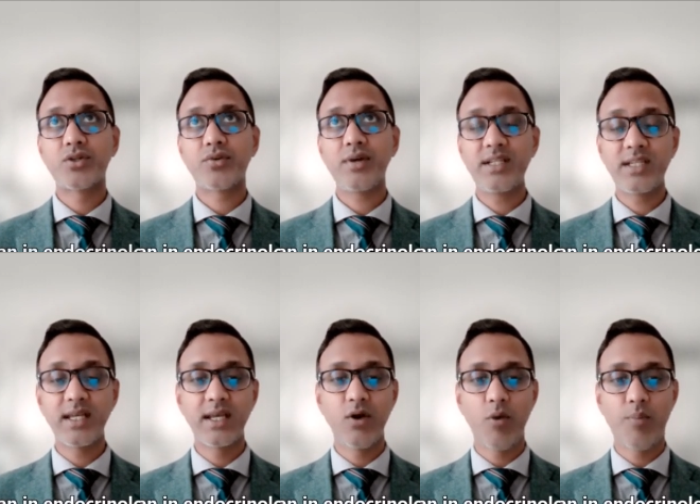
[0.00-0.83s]

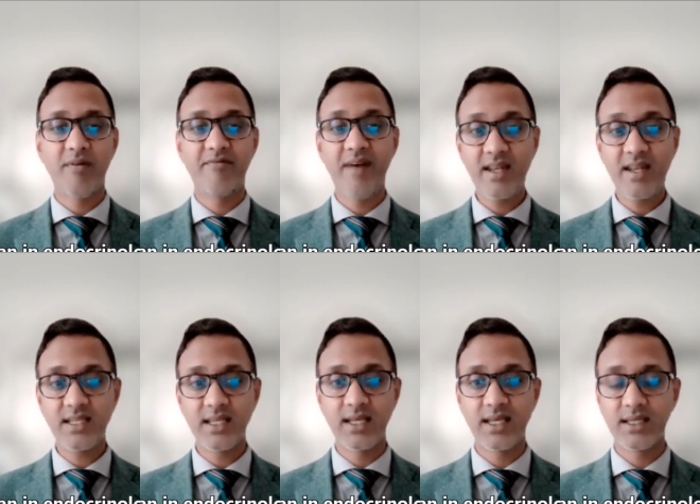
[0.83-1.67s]
treating or
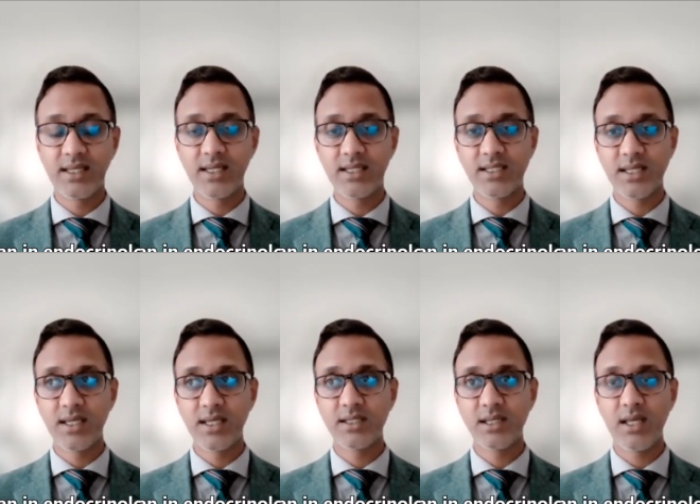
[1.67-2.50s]
preventing kidney
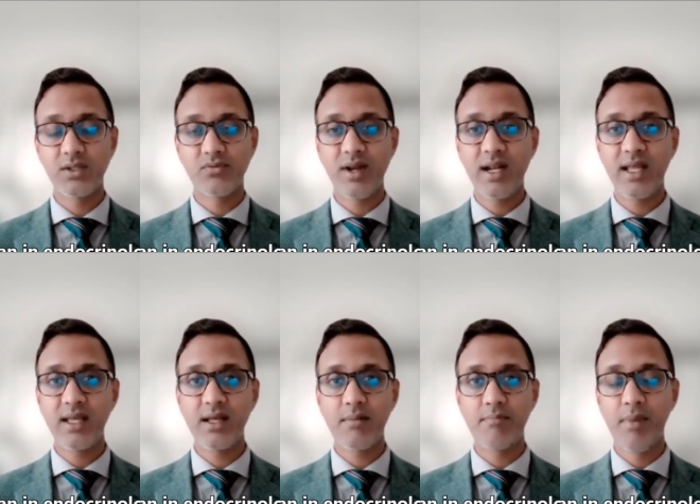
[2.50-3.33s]
disease is
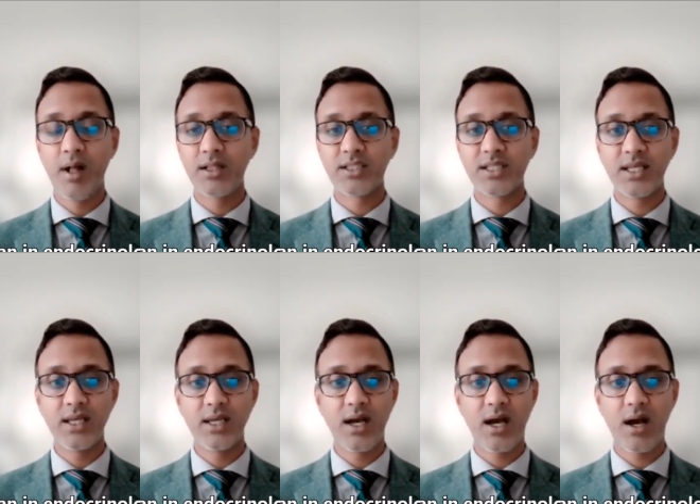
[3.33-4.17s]
really
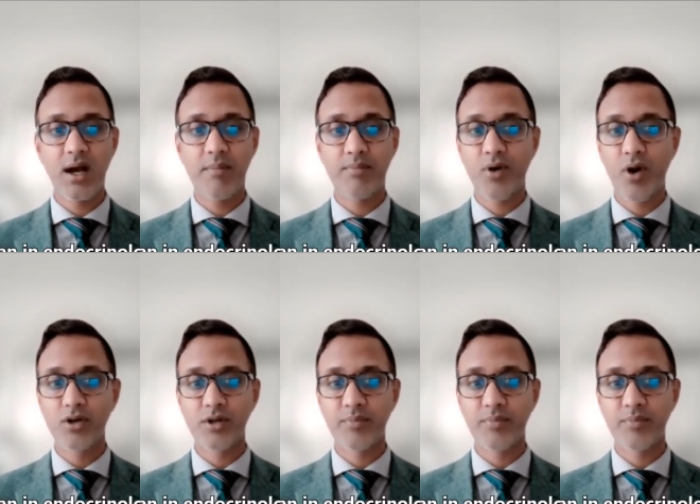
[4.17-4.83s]
multi-pronged